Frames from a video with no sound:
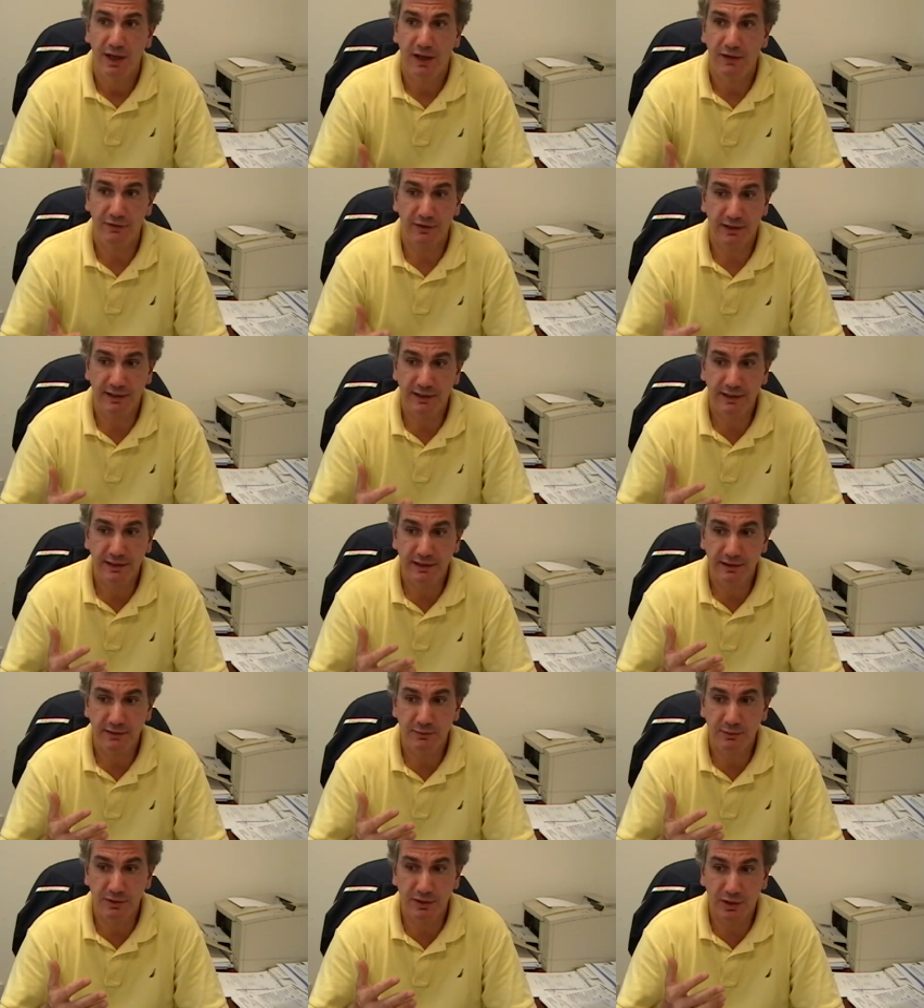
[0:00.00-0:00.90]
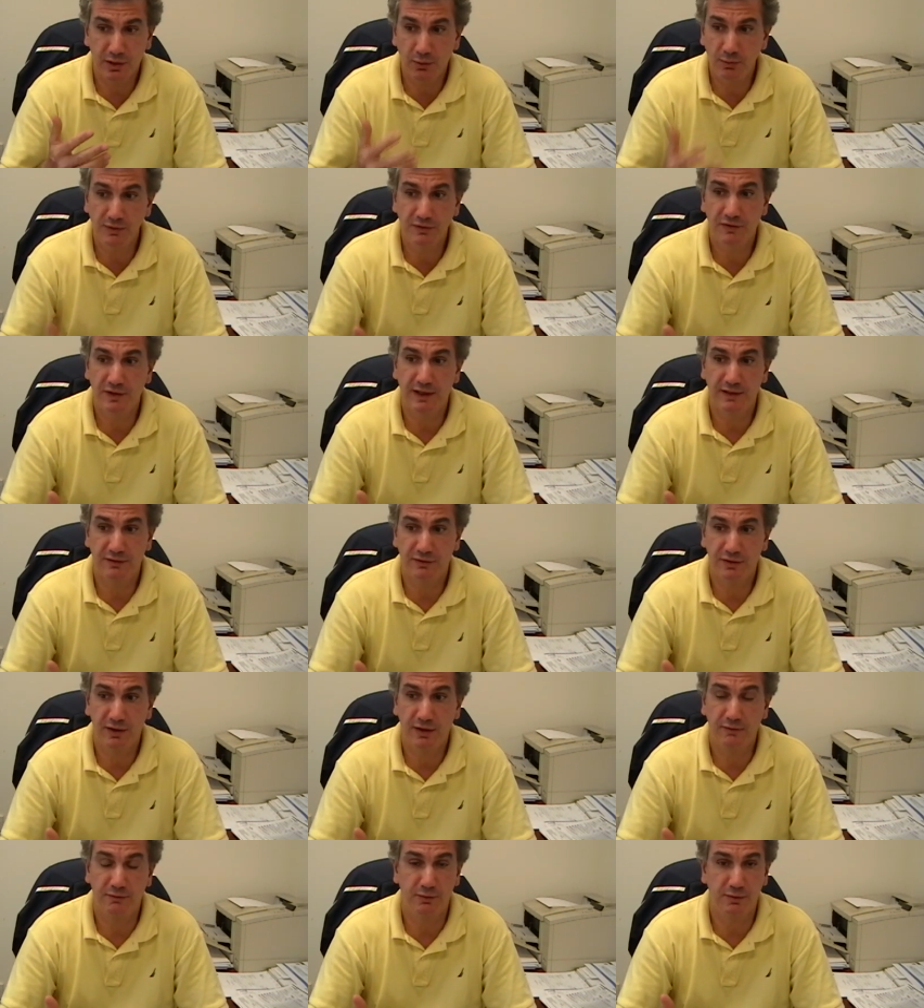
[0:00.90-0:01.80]
is that he, when the going's gotten
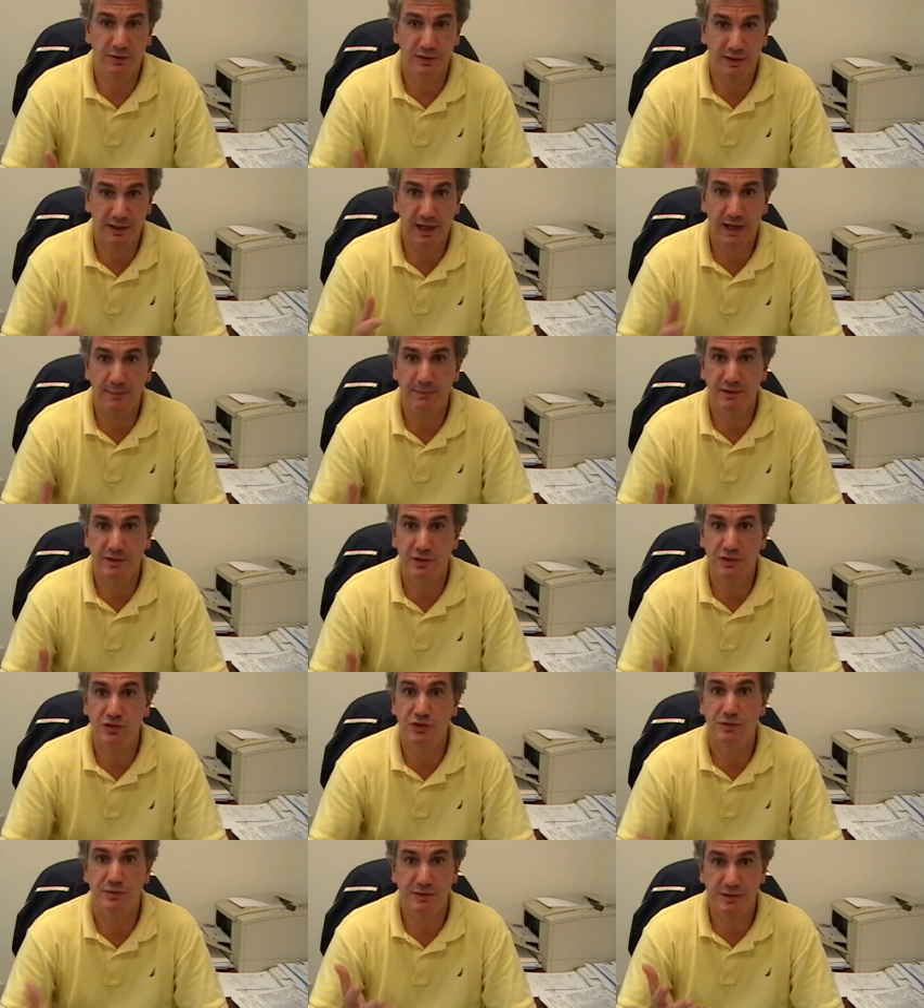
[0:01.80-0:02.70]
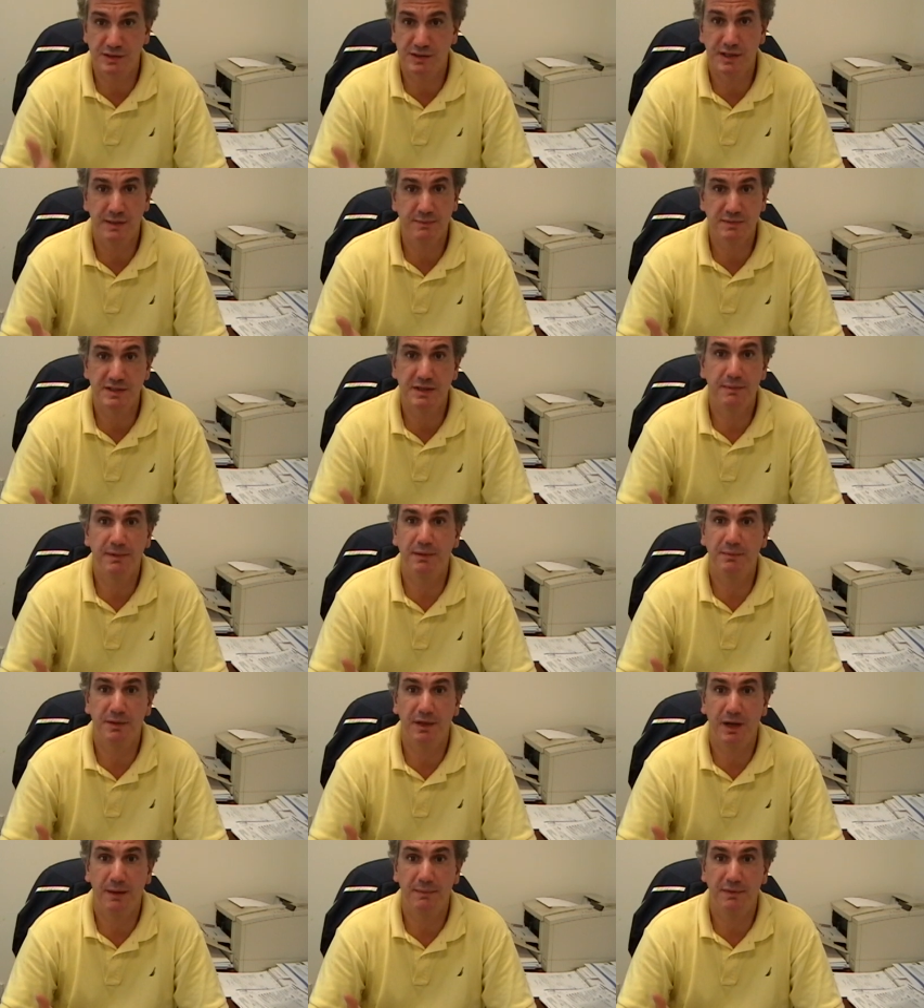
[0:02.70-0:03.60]
tough with the competition, him stepping
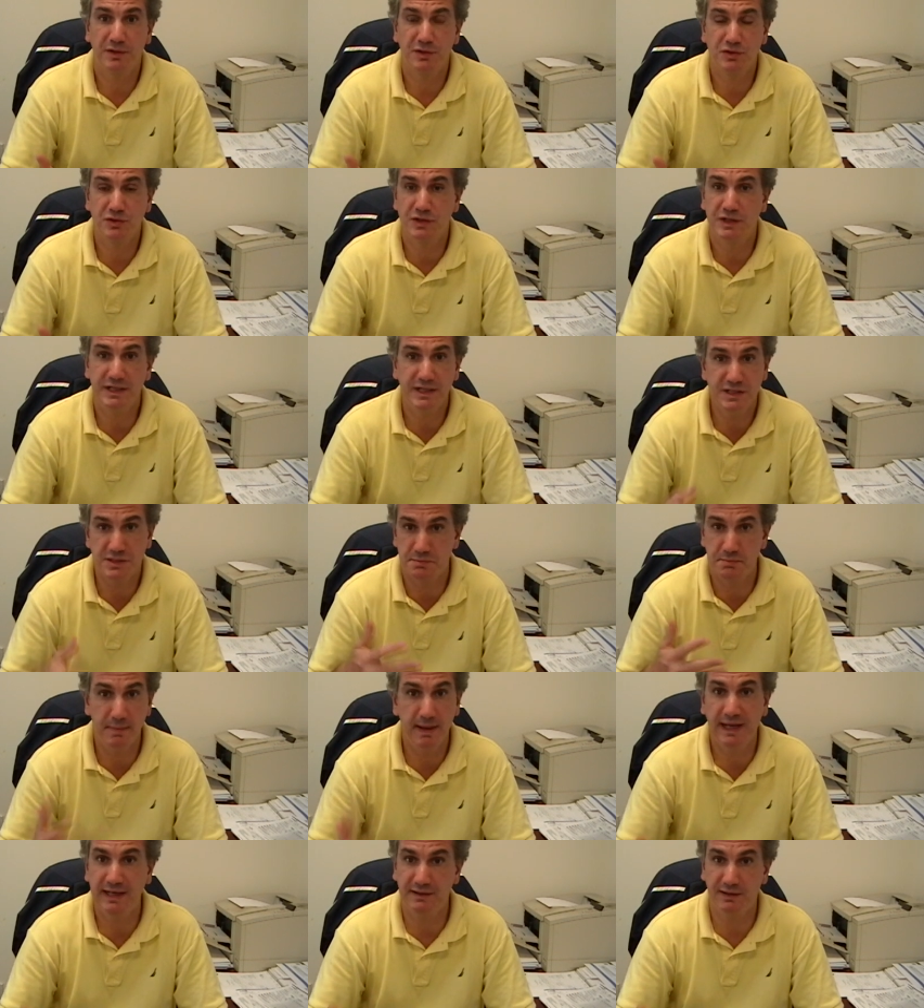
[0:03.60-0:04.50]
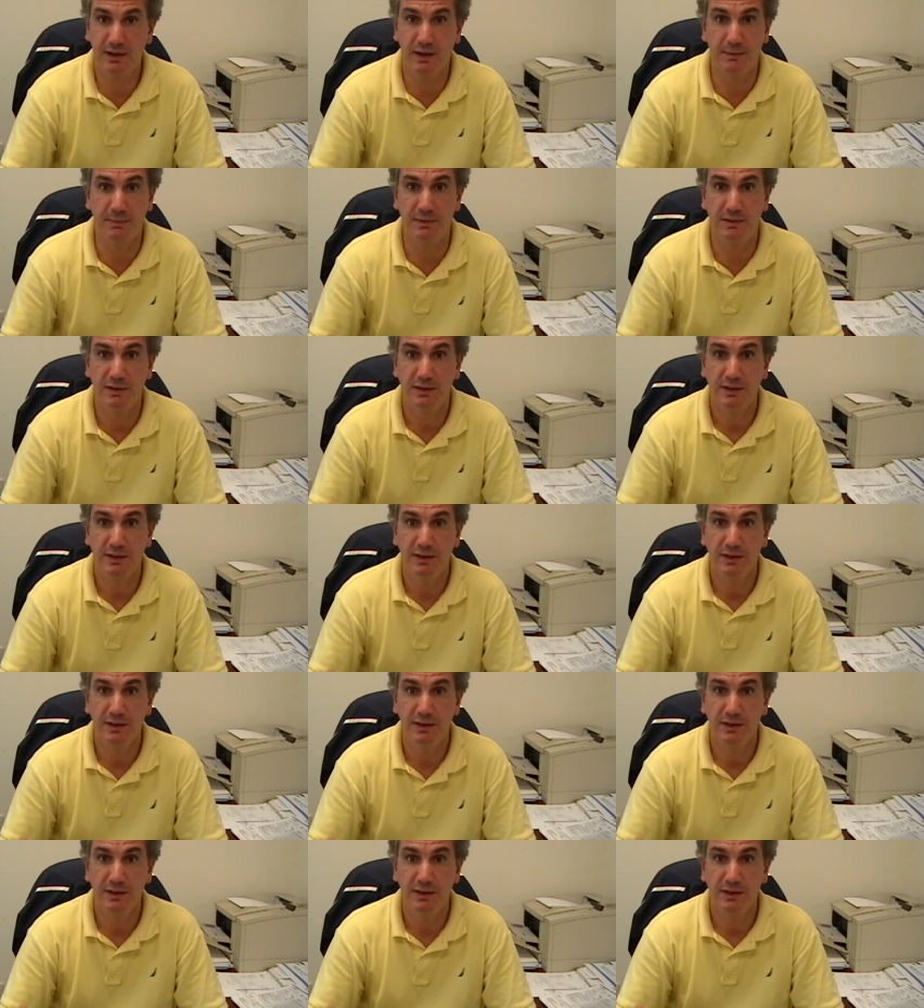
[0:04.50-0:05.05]
up the competition, he is manned up.